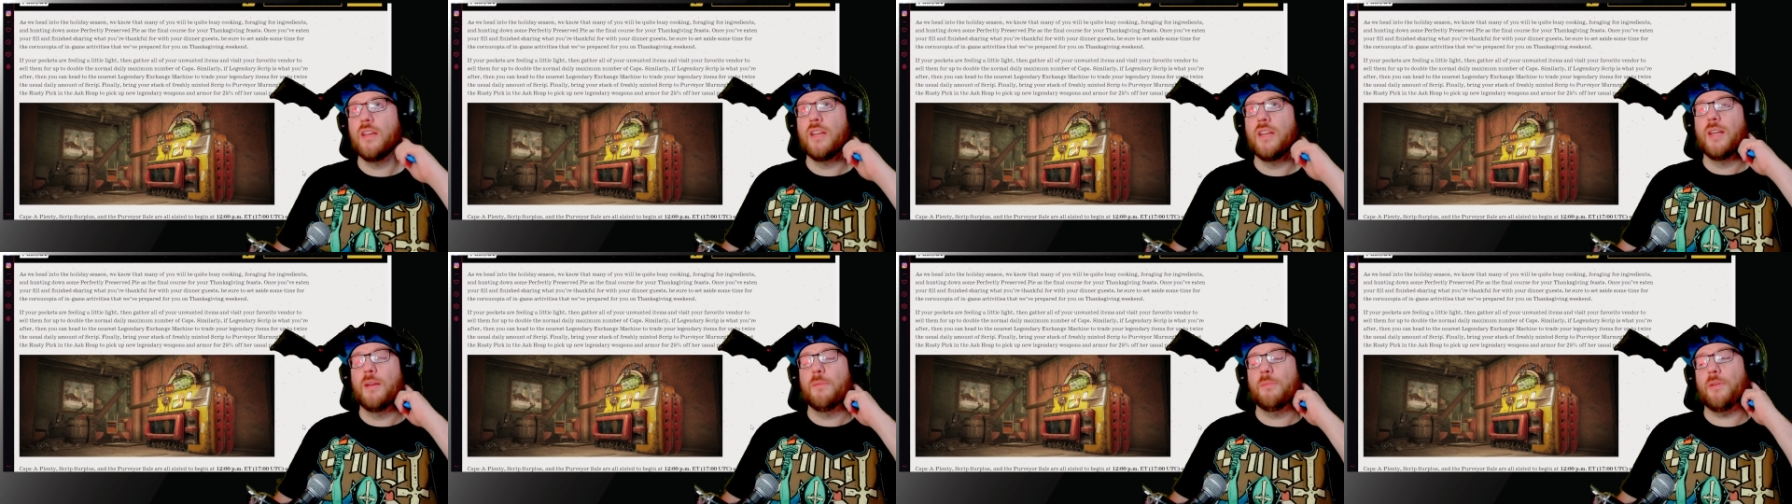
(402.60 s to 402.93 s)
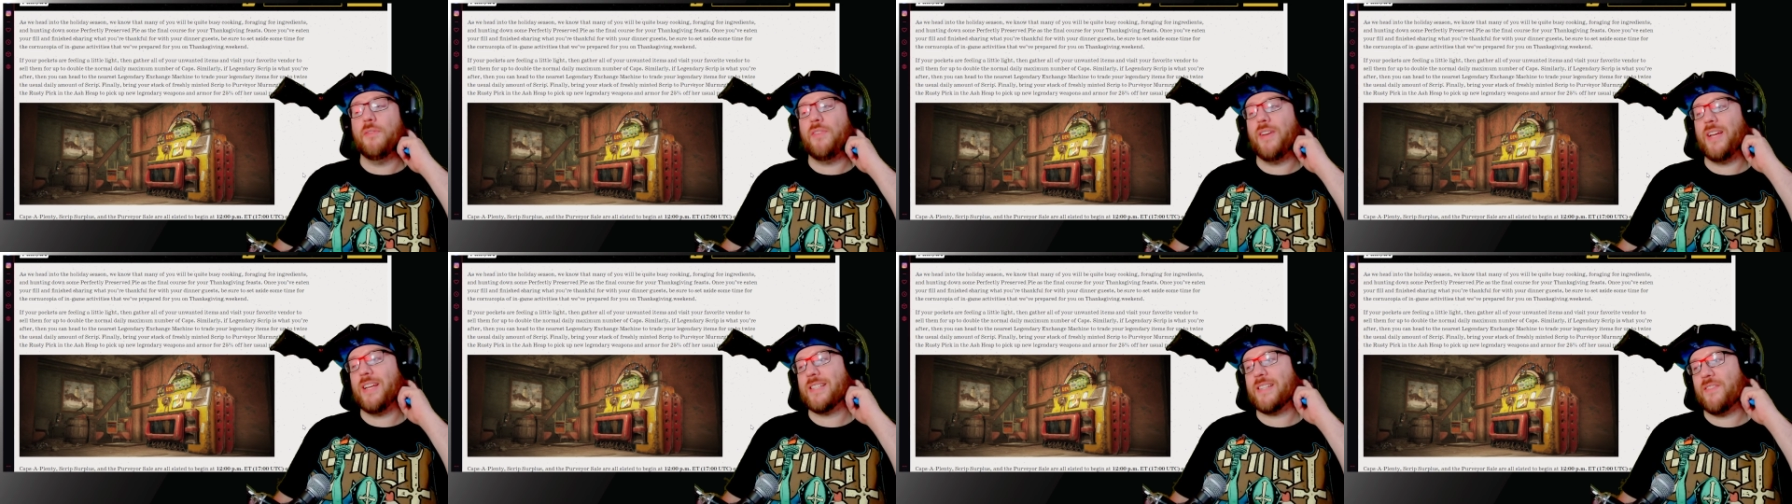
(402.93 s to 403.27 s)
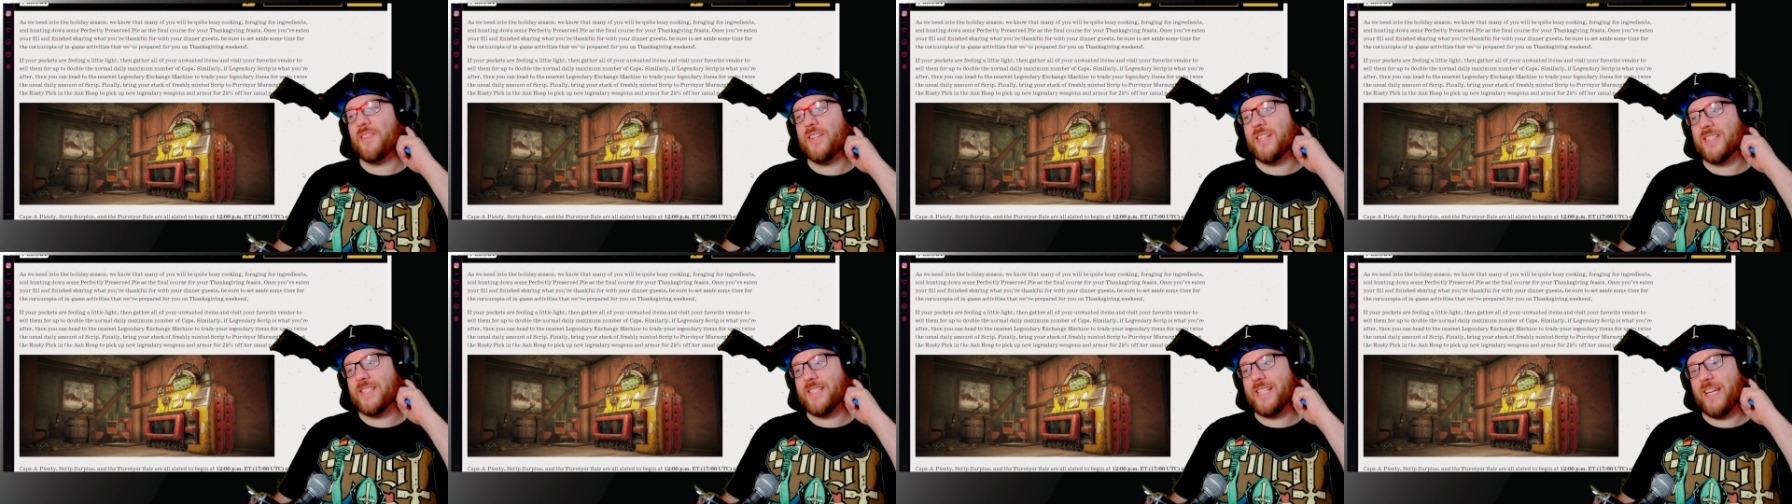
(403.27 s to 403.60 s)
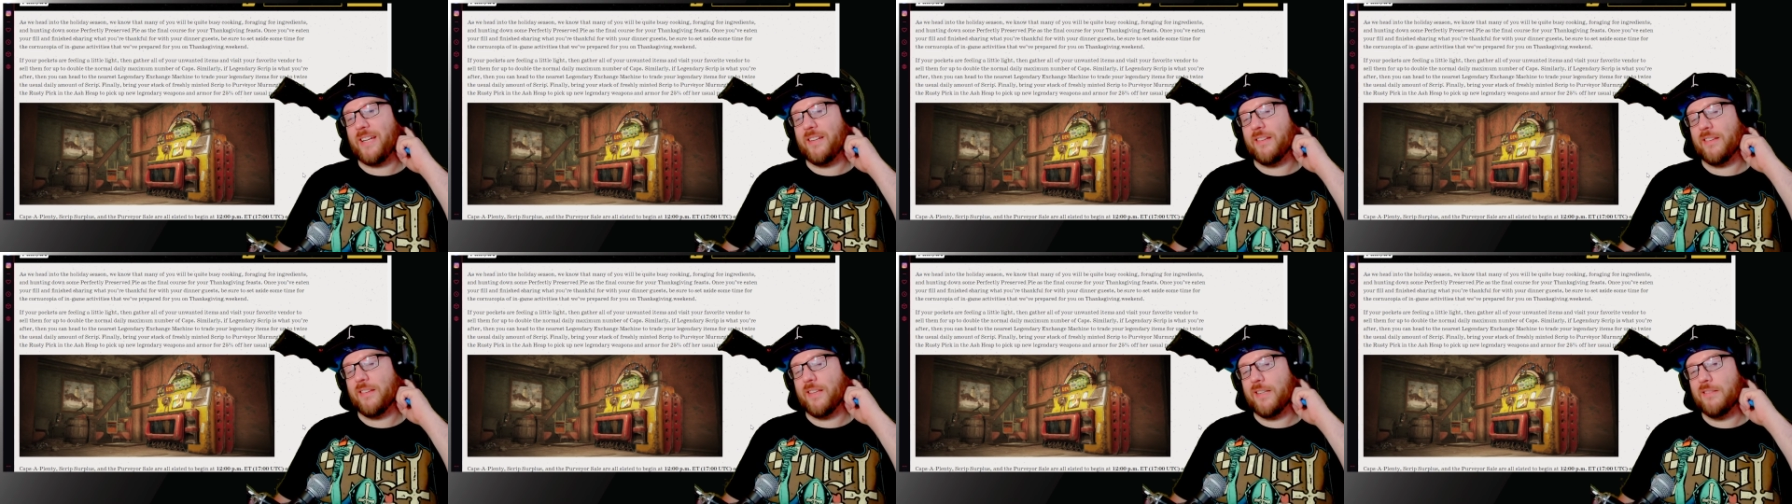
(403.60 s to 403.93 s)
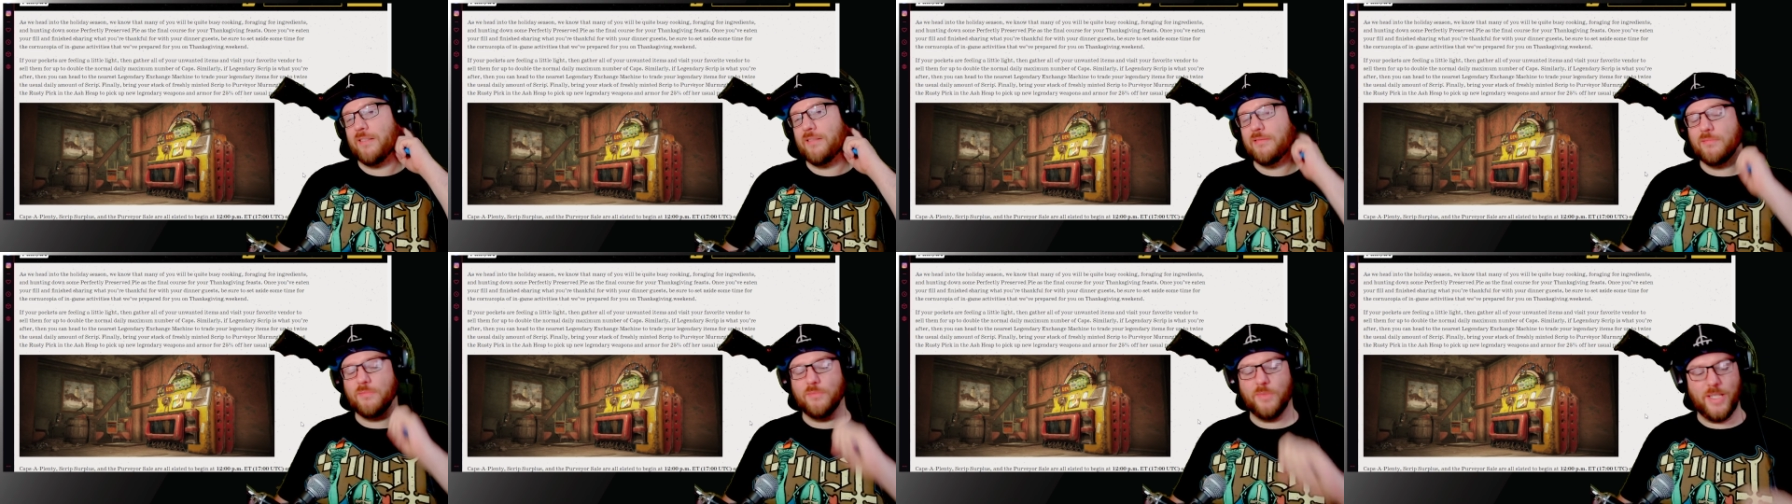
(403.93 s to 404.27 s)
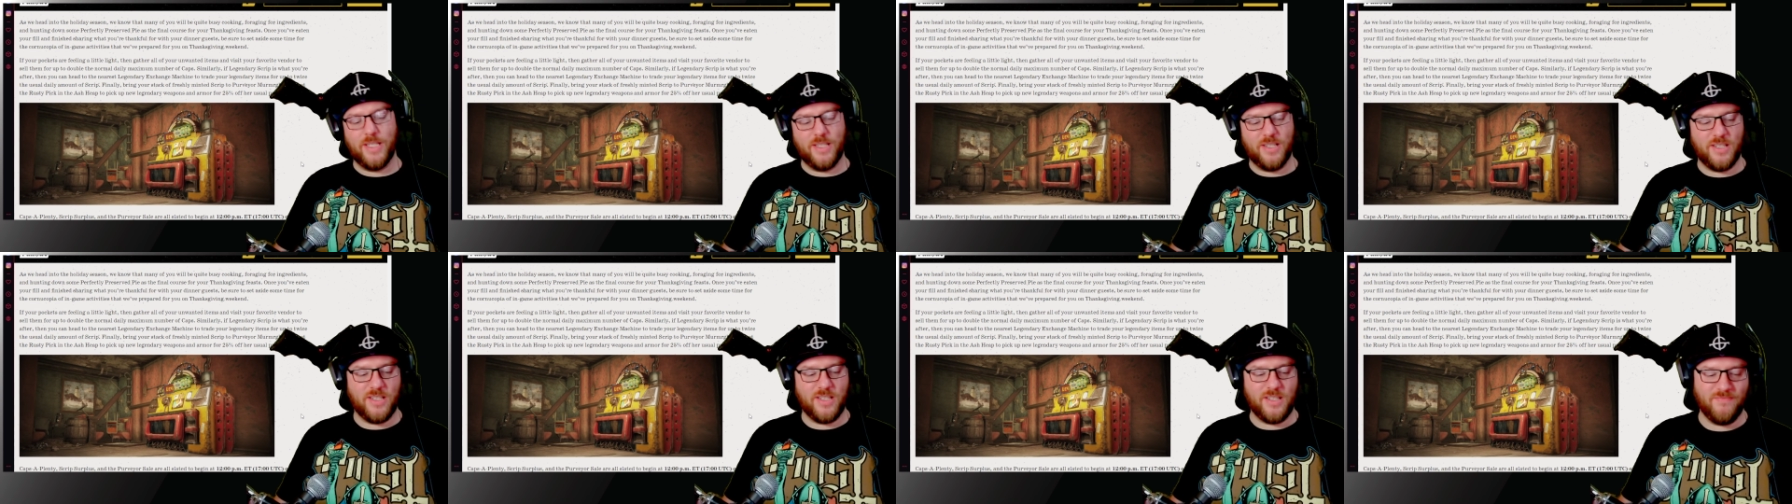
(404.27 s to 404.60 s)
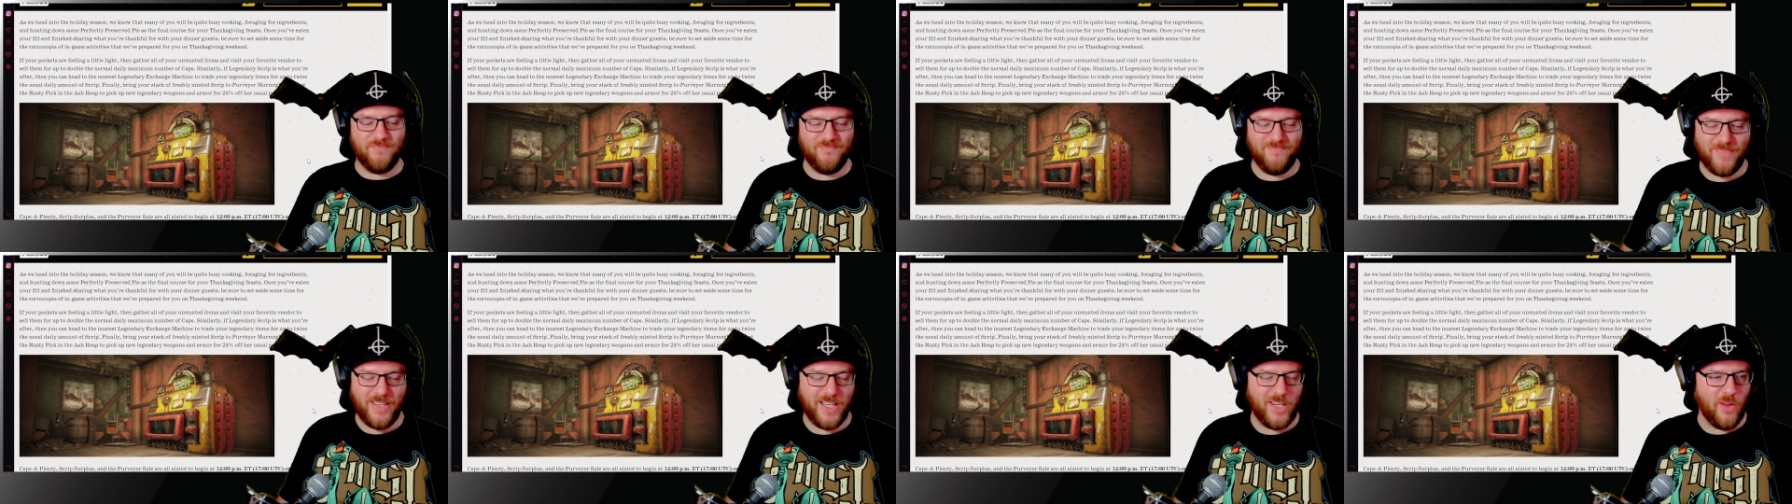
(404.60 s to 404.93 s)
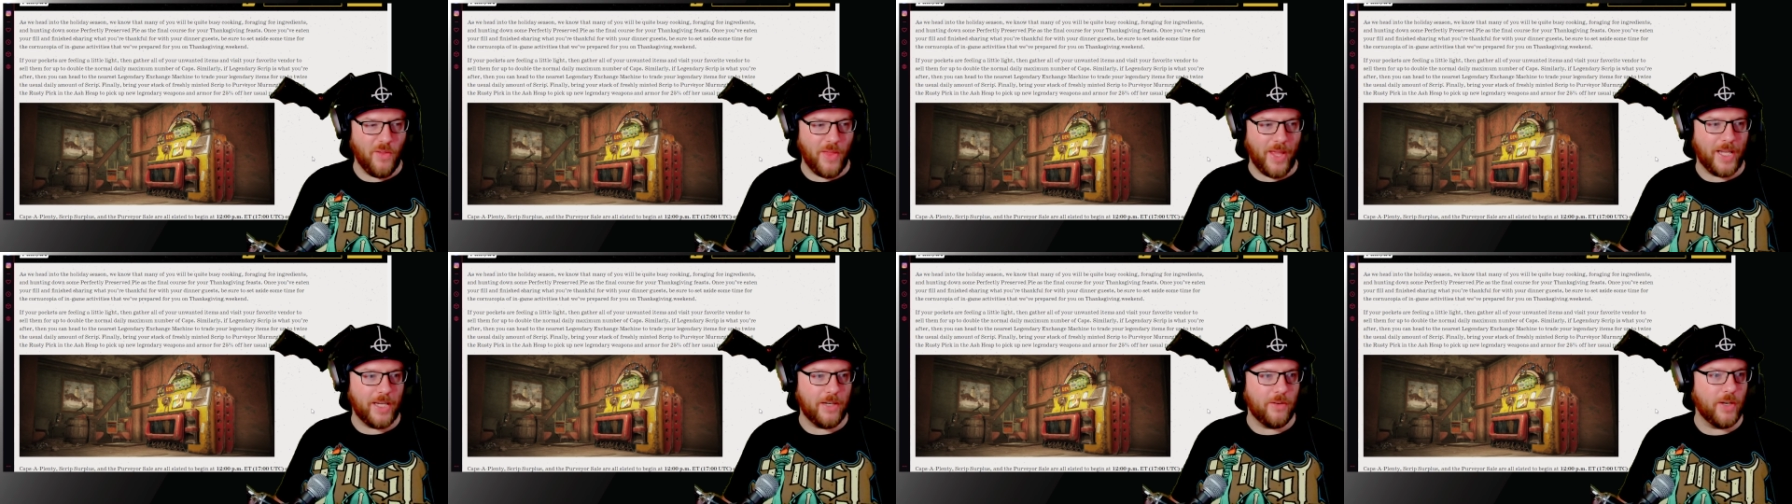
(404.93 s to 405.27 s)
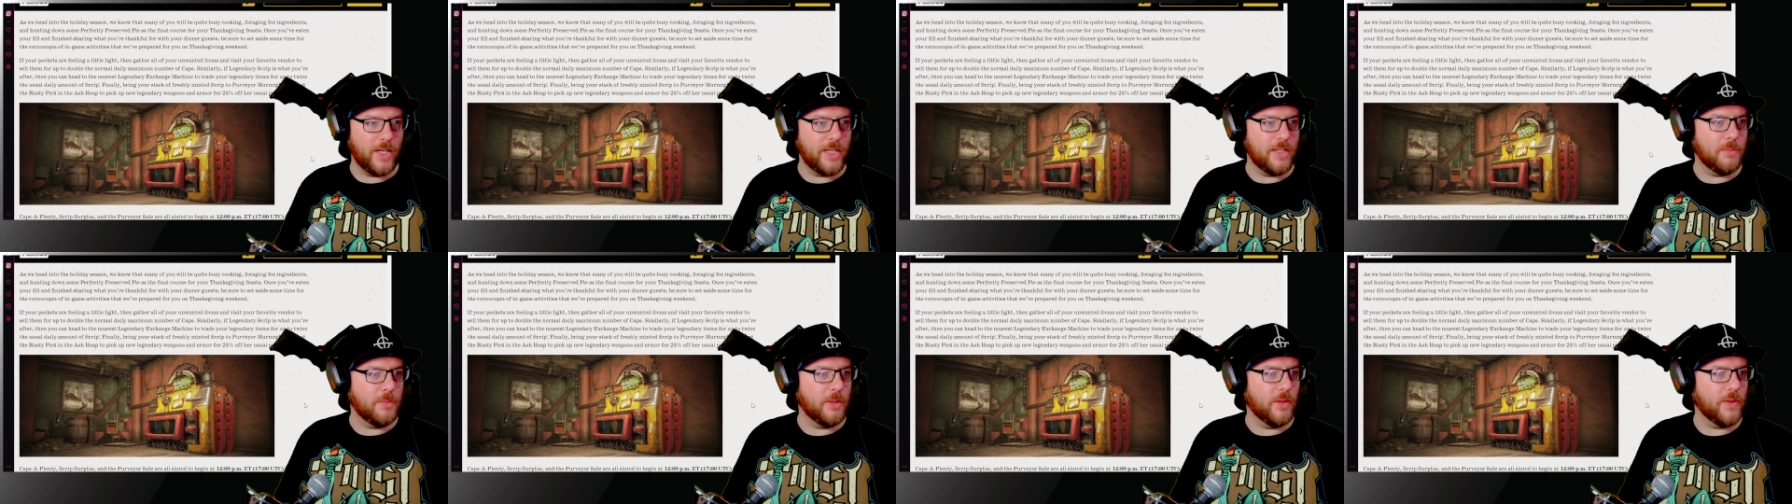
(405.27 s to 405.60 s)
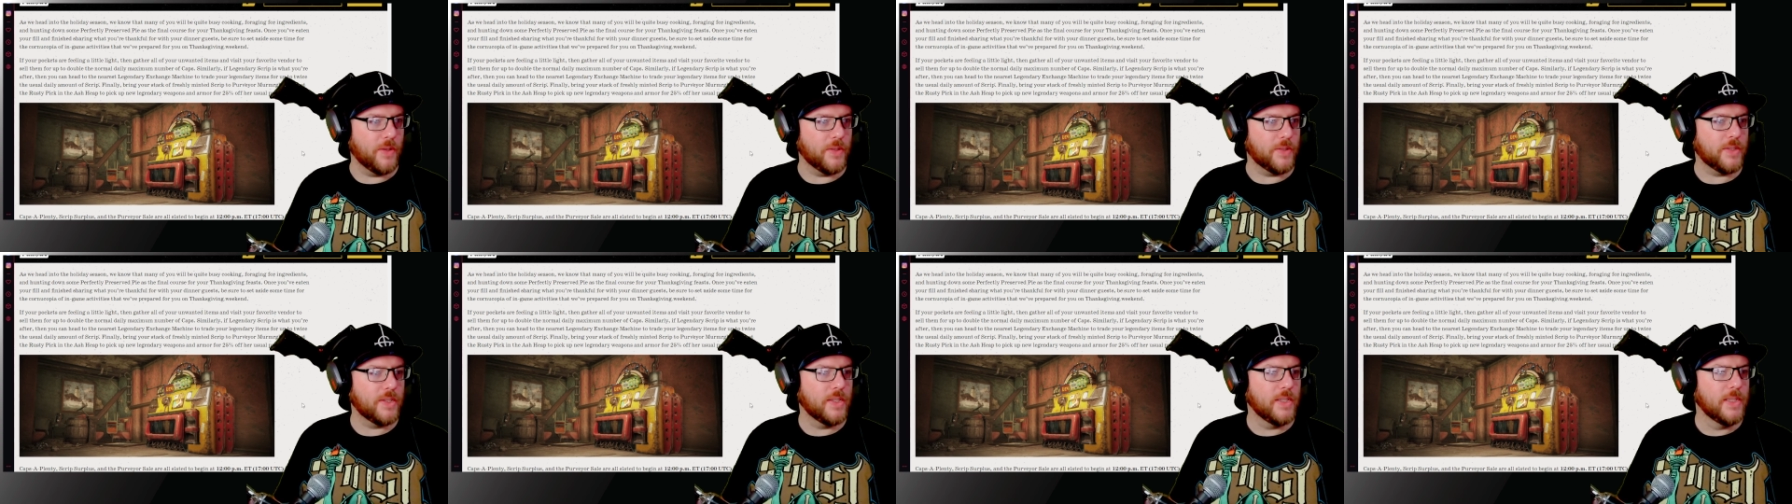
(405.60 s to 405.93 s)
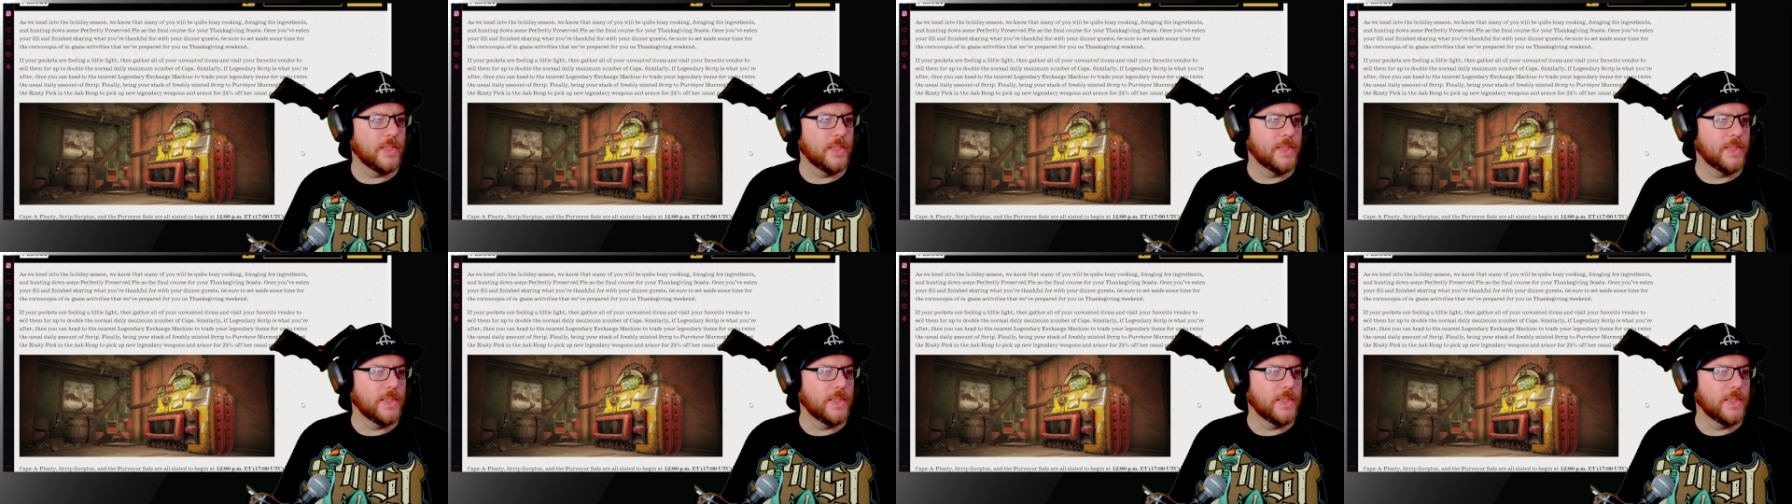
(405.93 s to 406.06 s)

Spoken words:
purveyor's having a sale then, which they're not that great, to be honest.